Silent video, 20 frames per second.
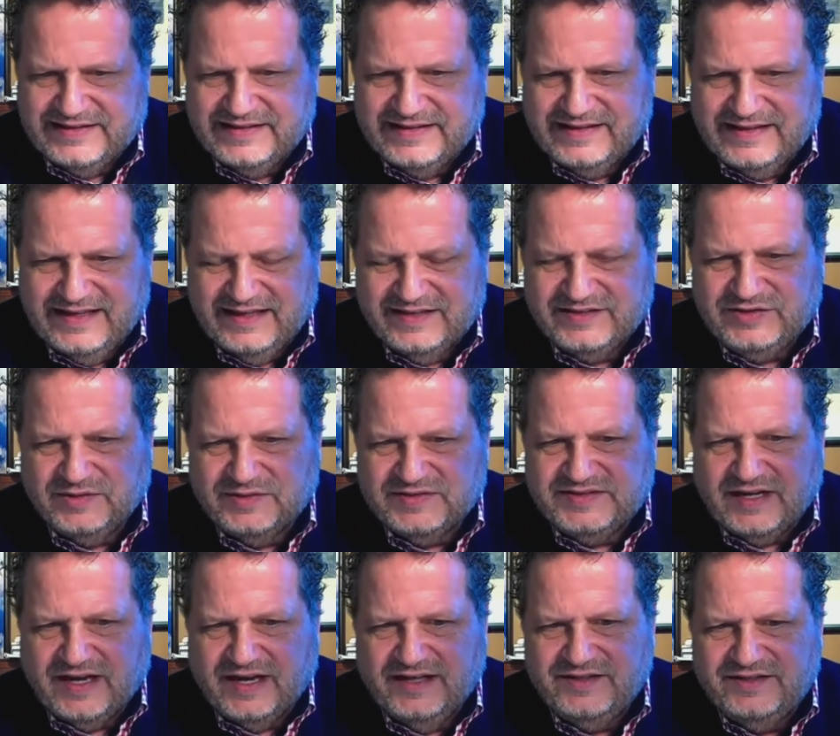And so it's
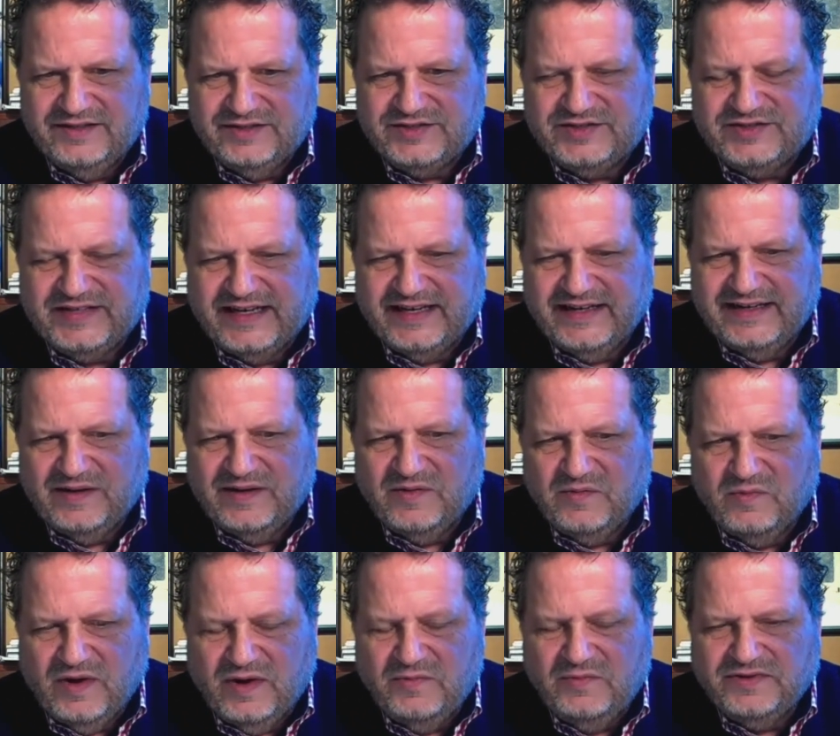understanding
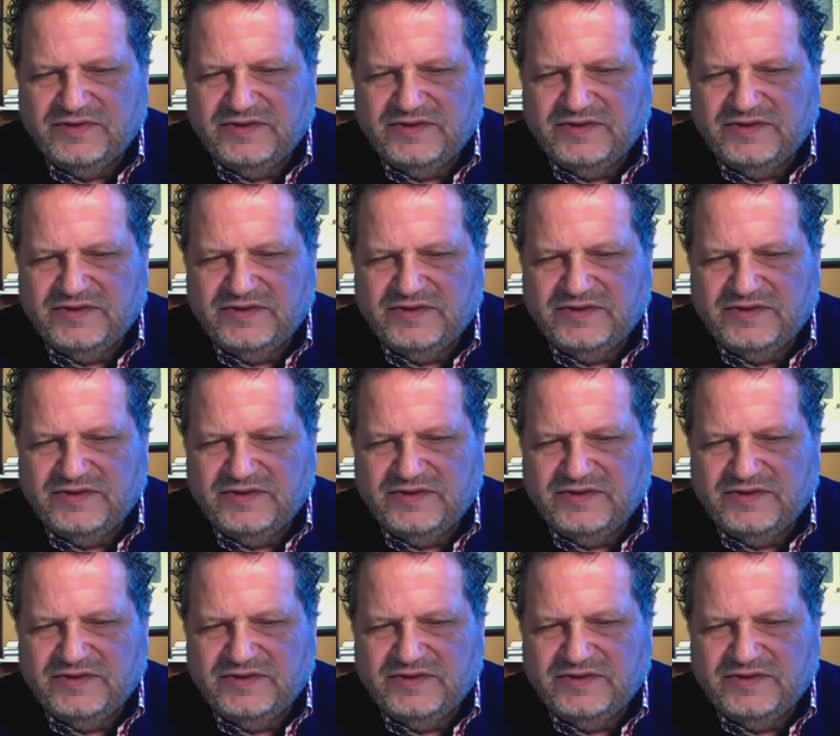what were